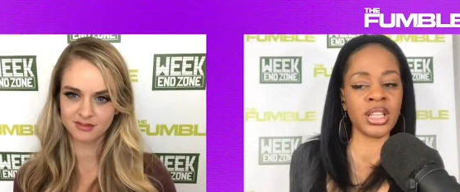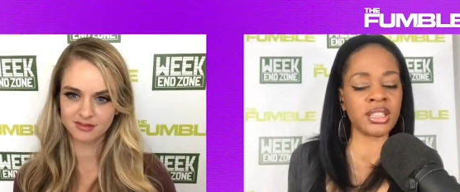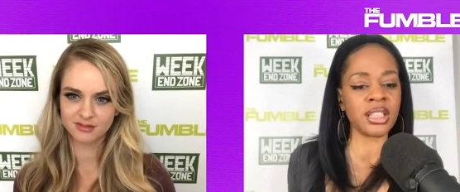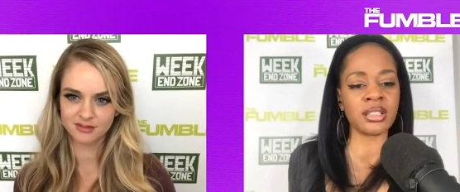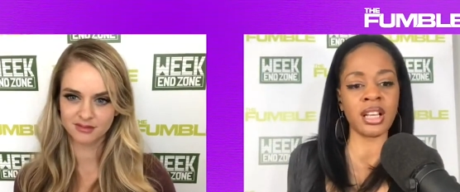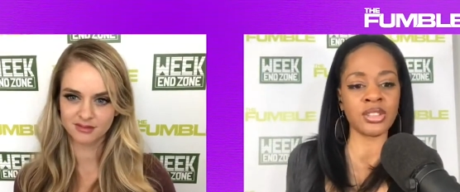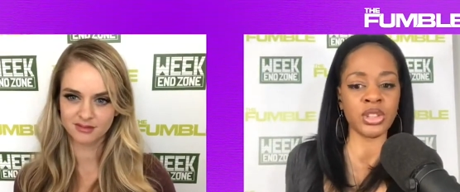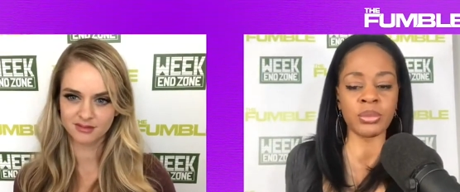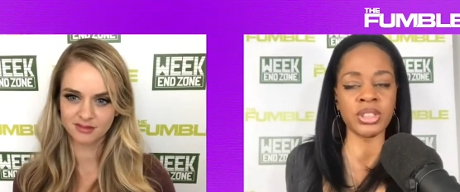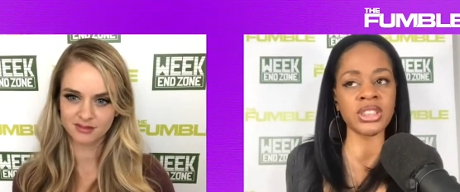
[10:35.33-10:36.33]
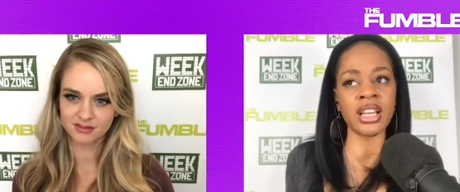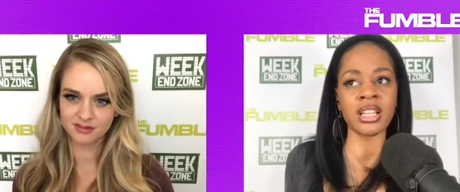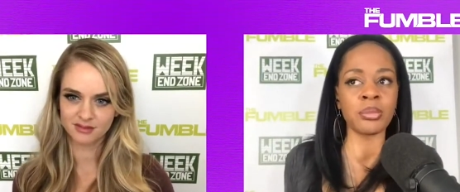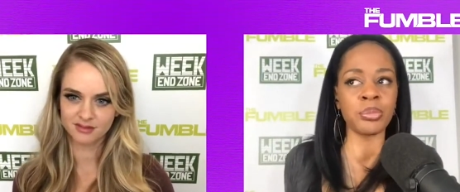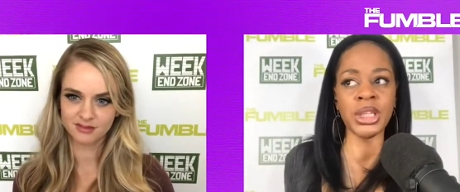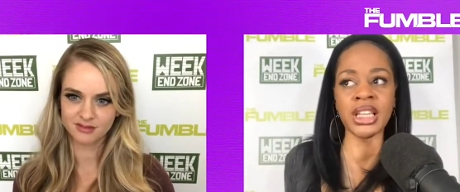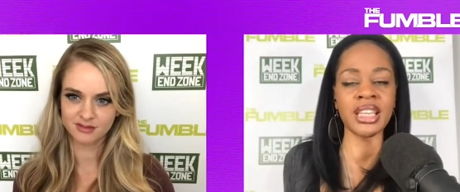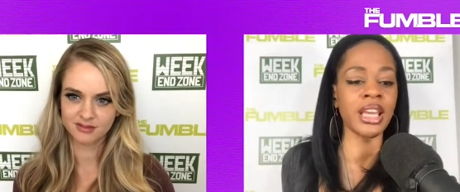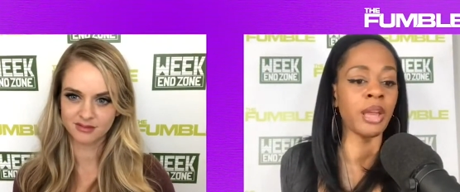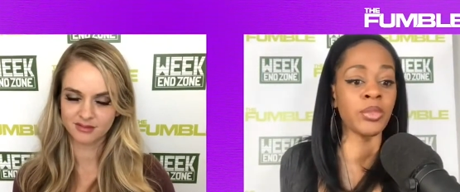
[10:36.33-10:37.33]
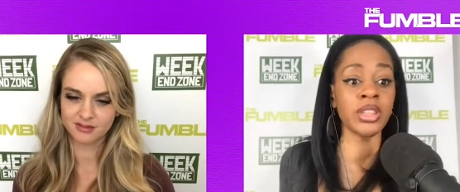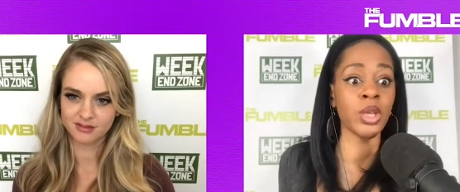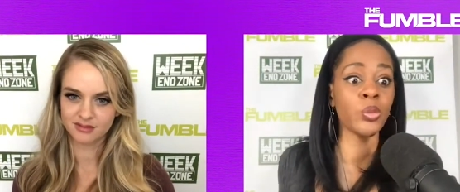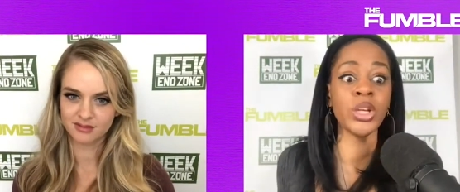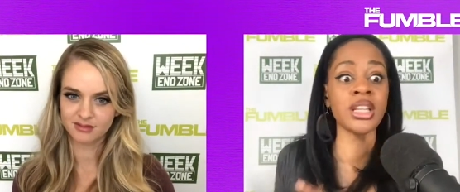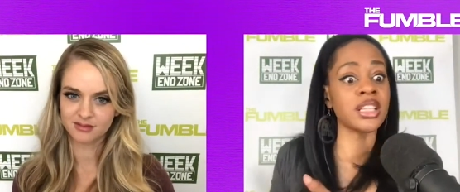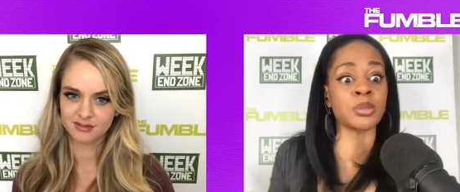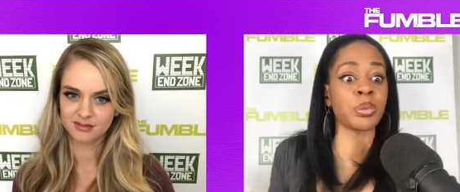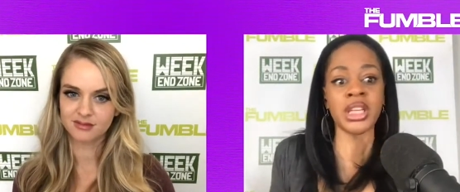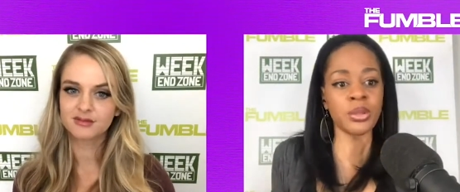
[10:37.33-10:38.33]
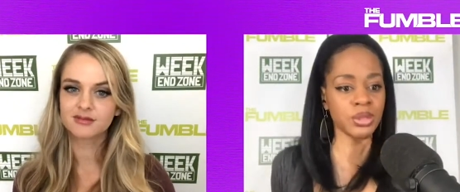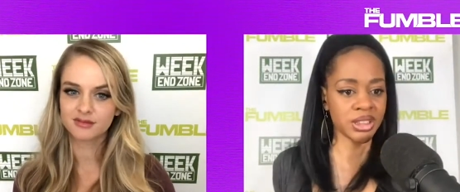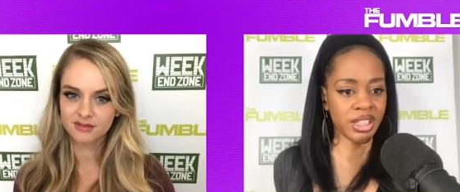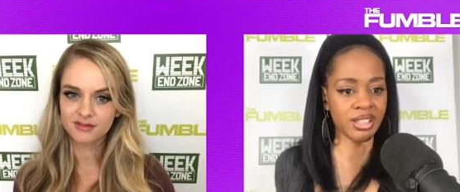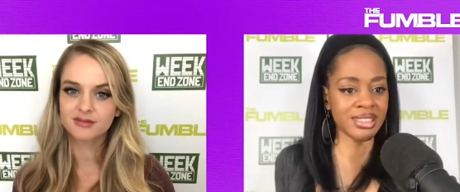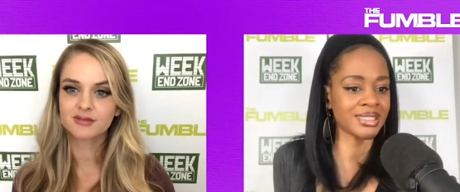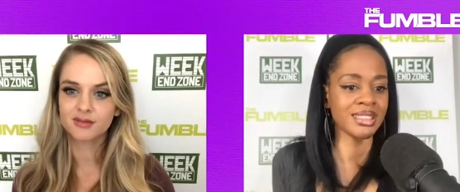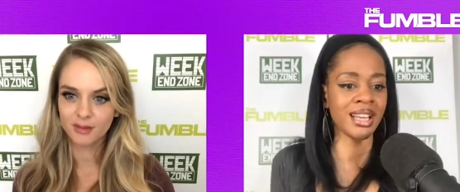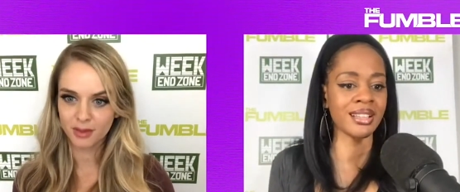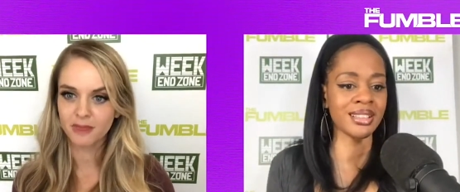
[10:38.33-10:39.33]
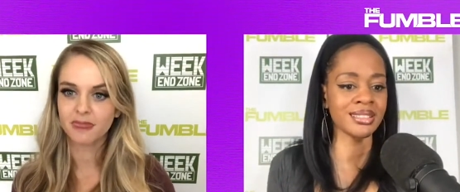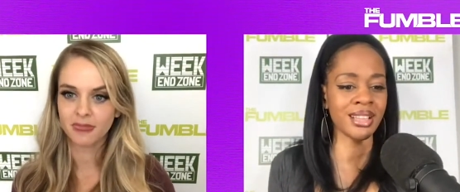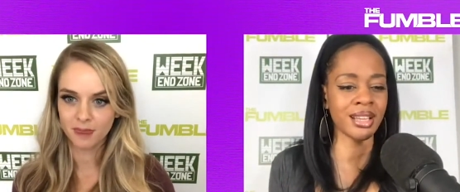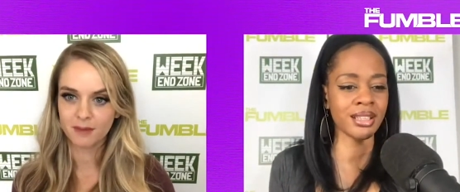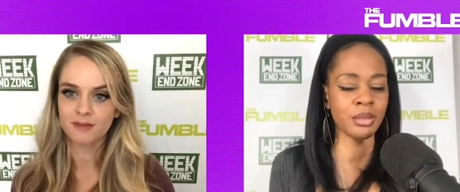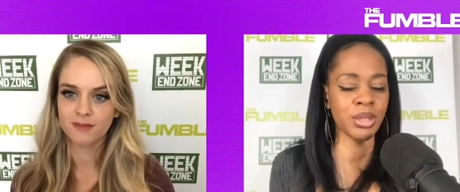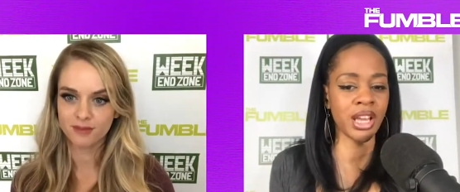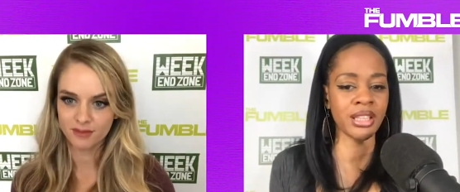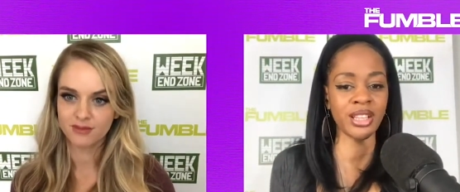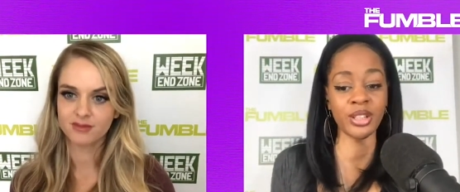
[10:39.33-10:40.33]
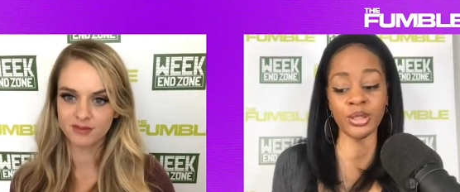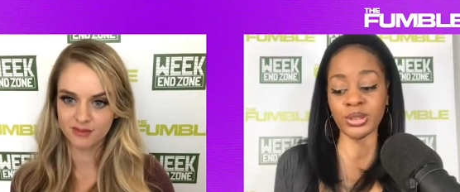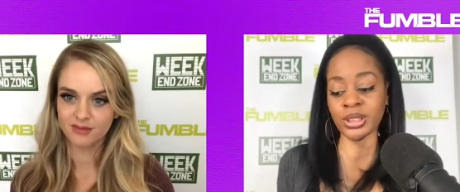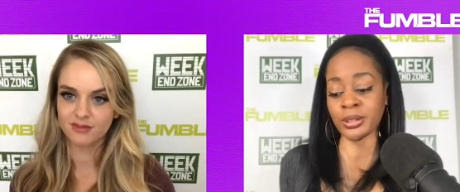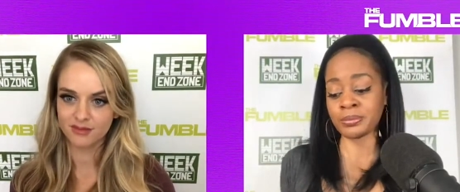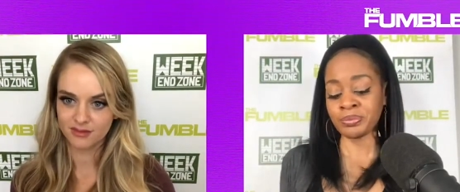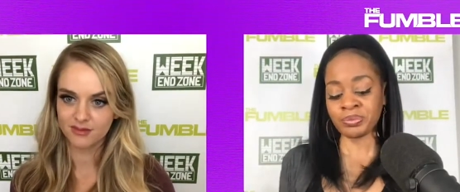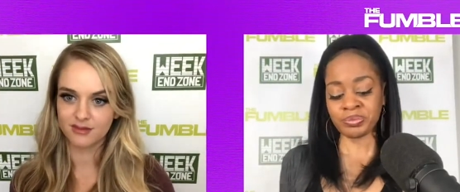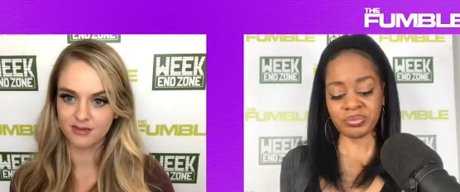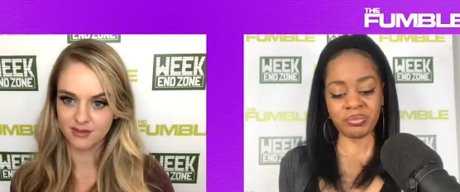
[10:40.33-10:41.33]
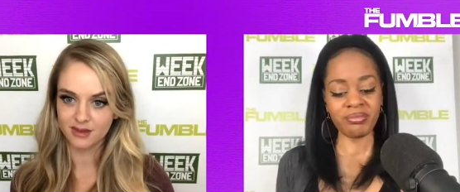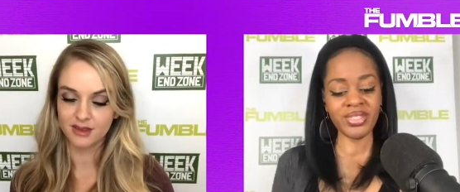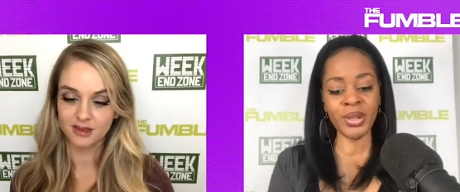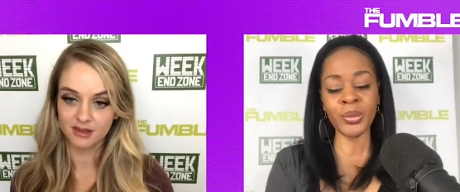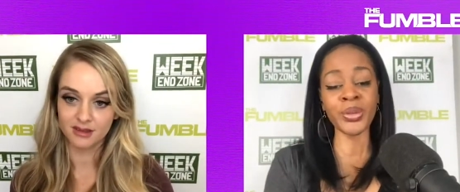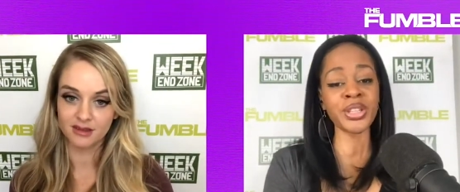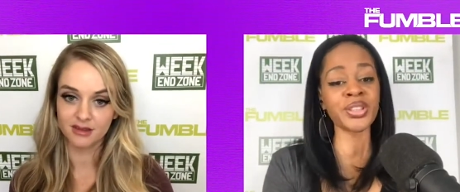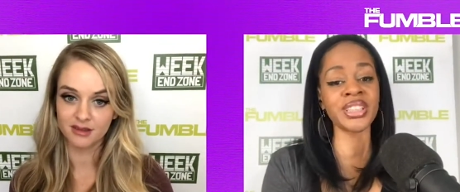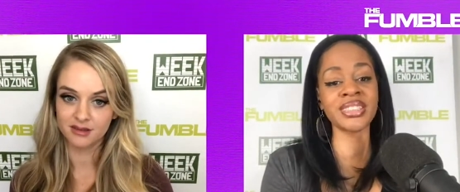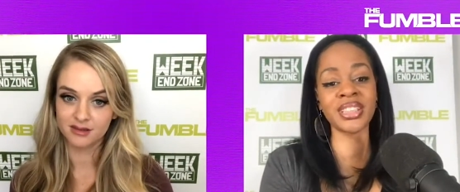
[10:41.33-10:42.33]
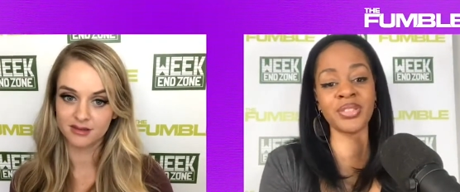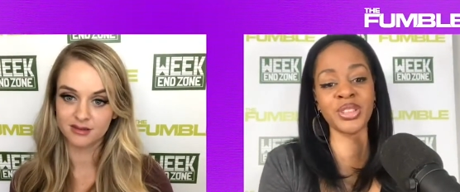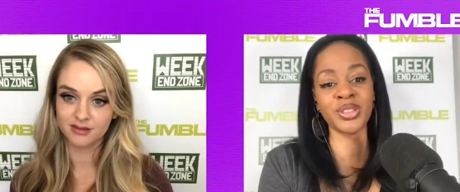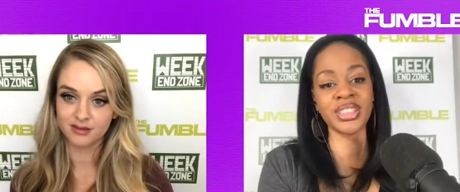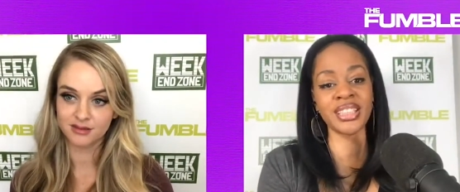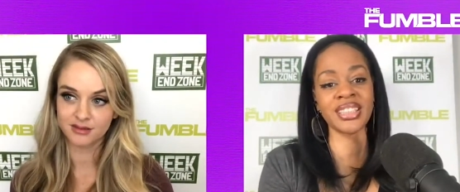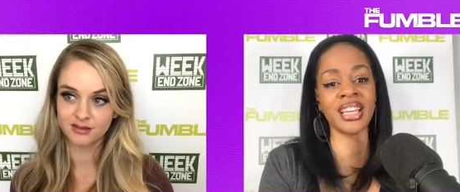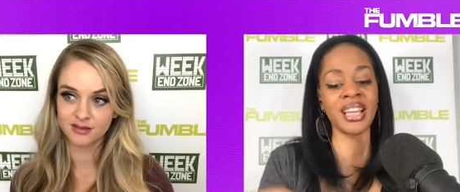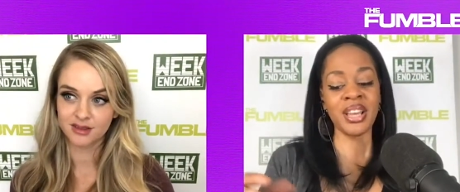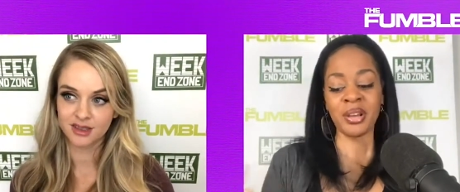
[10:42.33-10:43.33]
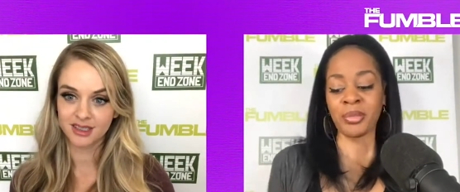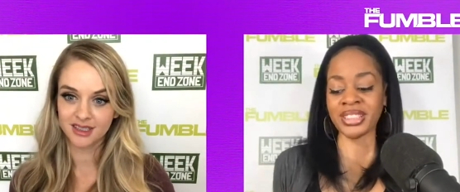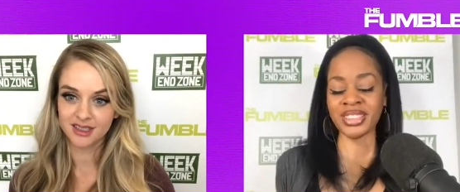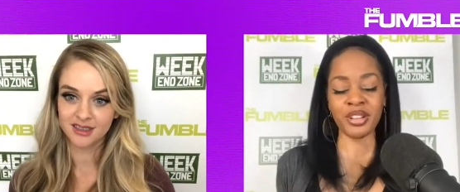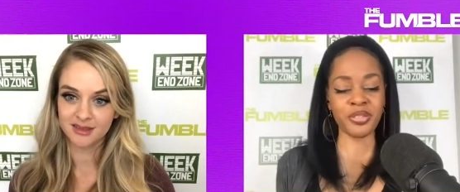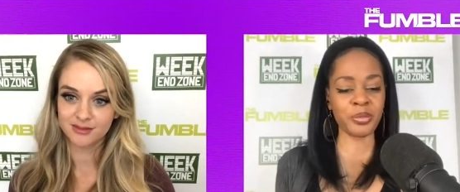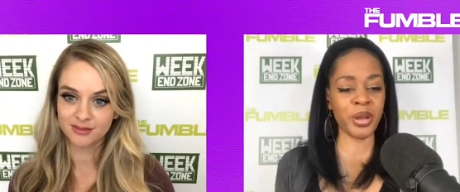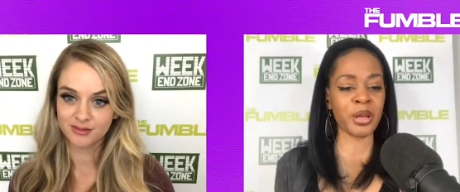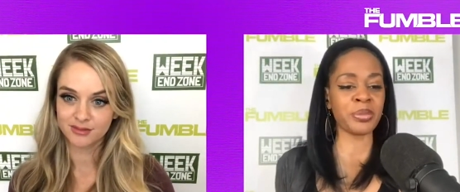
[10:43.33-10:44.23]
Speaker 1: to anything long term. There's not going to be a game that they win because Blake was there. That's not that's not going to be how that goes. So. What do you think, Devyn? Do you think that myself and